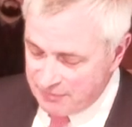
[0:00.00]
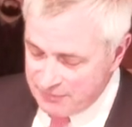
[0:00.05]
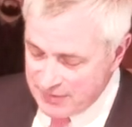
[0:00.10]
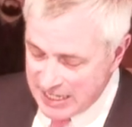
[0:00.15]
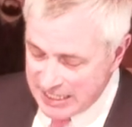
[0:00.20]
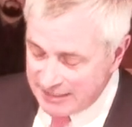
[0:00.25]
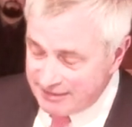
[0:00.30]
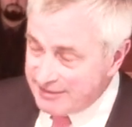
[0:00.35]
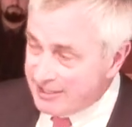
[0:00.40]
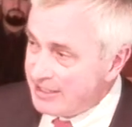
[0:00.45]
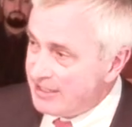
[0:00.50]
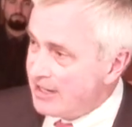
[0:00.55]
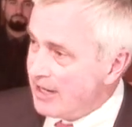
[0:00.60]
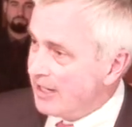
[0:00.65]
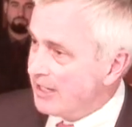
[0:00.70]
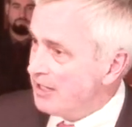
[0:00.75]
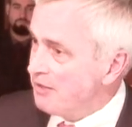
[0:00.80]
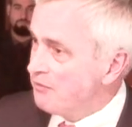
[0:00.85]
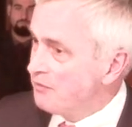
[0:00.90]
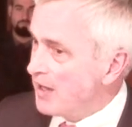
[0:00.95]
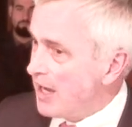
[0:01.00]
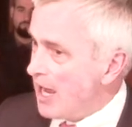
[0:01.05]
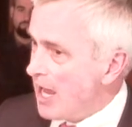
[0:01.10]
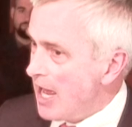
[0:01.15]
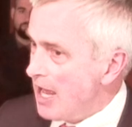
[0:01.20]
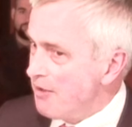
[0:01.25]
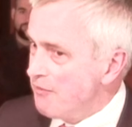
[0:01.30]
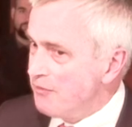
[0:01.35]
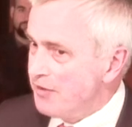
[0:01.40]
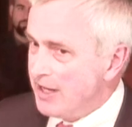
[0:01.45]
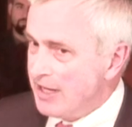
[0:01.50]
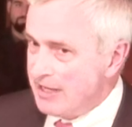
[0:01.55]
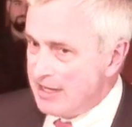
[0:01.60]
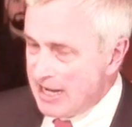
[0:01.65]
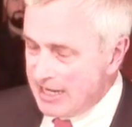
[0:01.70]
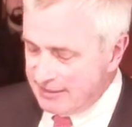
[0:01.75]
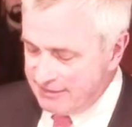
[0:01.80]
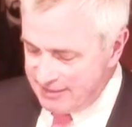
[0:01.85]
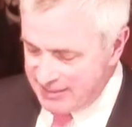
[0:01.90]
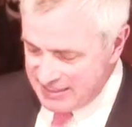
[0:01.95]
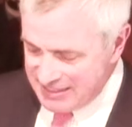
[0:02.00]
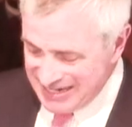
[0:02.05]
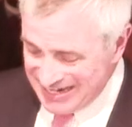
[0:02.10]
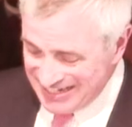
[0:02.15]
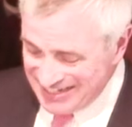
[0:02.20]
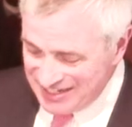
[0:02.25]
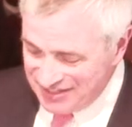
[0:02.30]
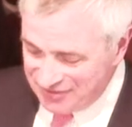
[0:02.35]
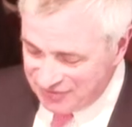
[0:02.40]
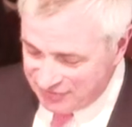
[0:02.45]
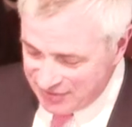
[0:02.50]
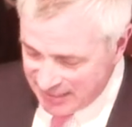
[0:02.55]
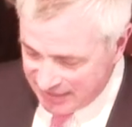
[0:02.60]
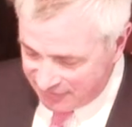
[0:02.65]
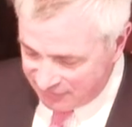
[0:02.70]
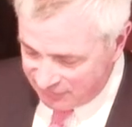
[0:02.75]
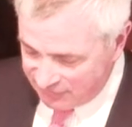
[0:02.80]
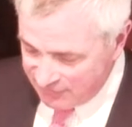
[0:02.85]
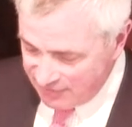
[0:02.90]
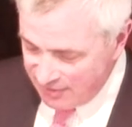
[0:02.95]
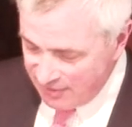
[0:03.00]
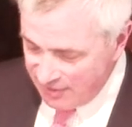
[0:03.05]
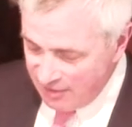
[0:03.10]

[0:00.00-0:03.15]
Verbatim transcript: 1995 and 1996,